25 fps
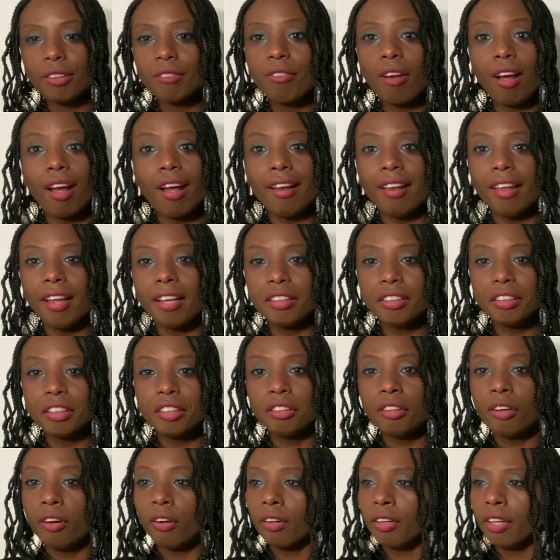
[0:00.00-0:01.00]
Well, I like the
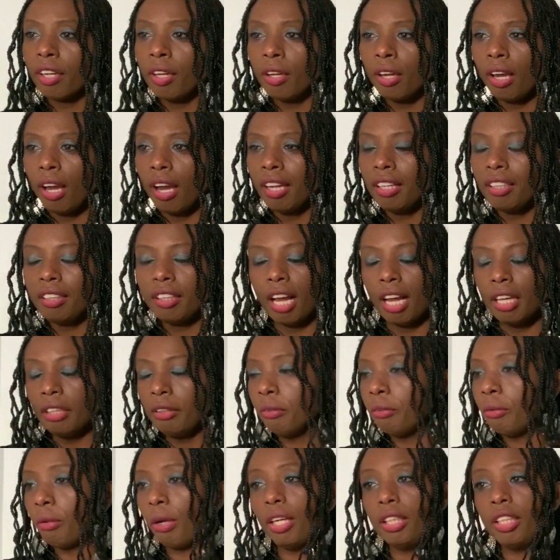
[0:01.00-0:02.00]
song. I
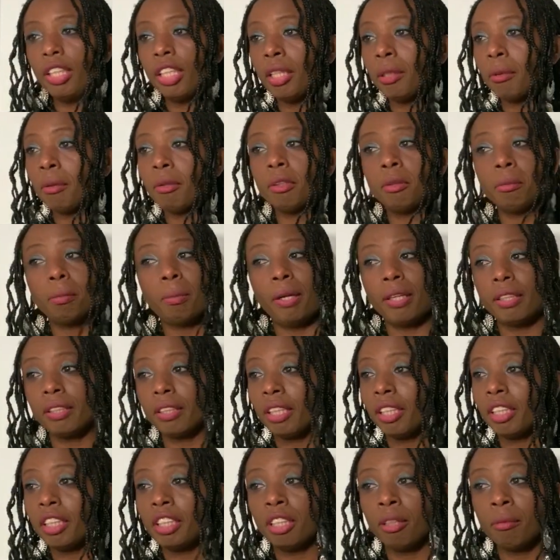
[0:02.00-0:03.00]
don't know. I just
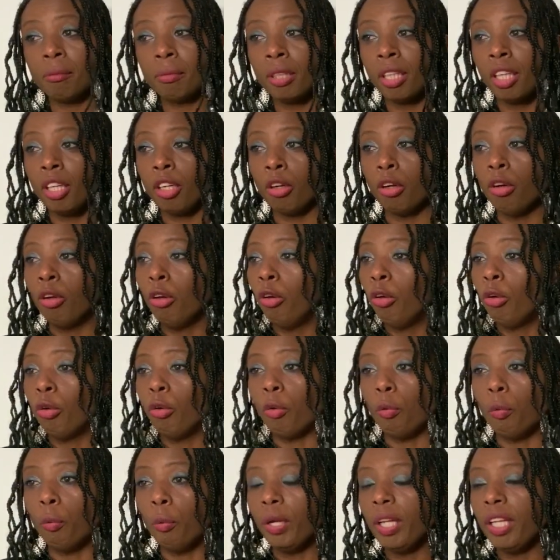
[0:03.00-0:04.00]
respected something
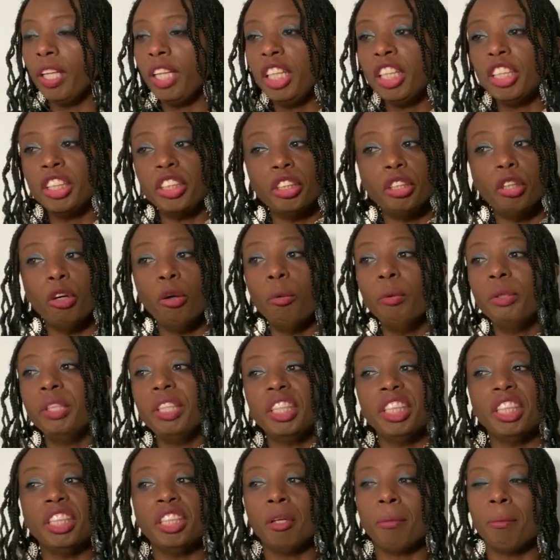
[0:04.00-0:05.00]
really slow
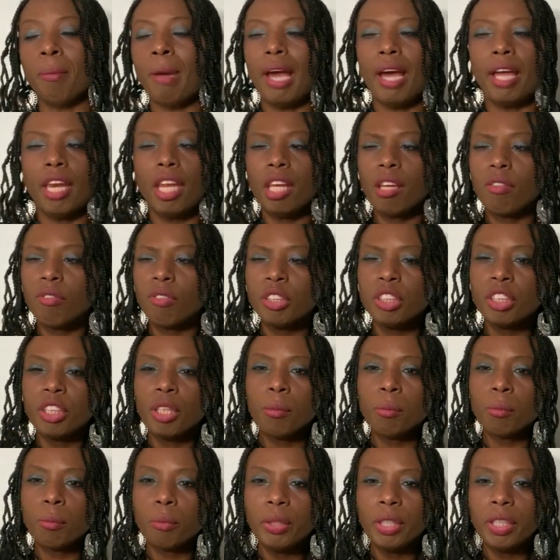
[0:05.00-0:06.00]
and cinematic for
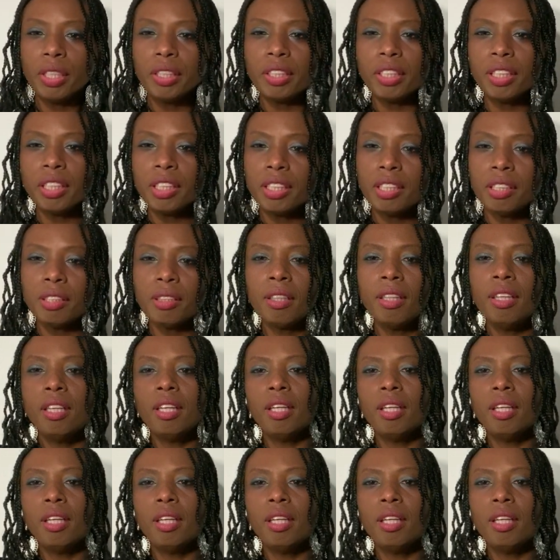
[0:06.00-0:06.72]
some reason.